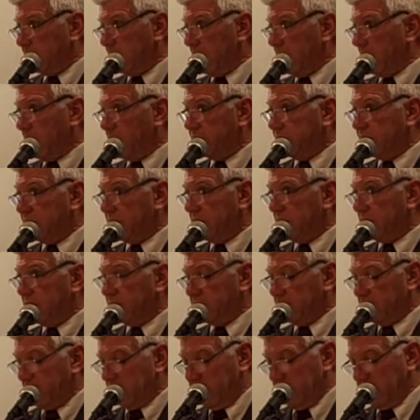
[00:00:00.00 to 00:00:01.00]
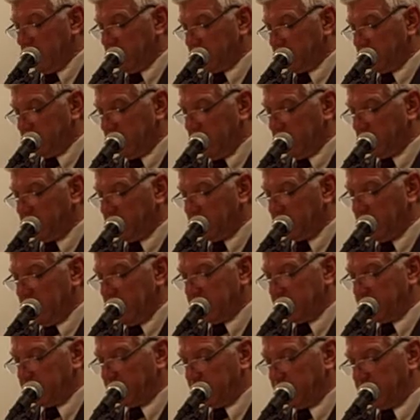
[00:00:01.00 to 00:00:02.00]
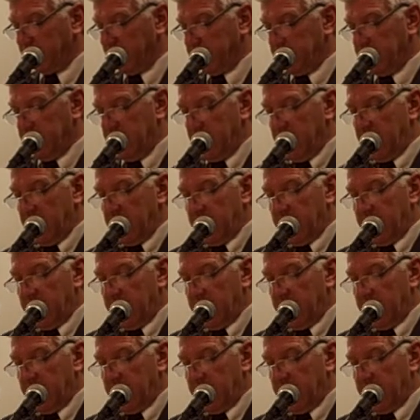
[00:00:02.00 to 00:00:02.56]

They offered it into their House without sponsorship,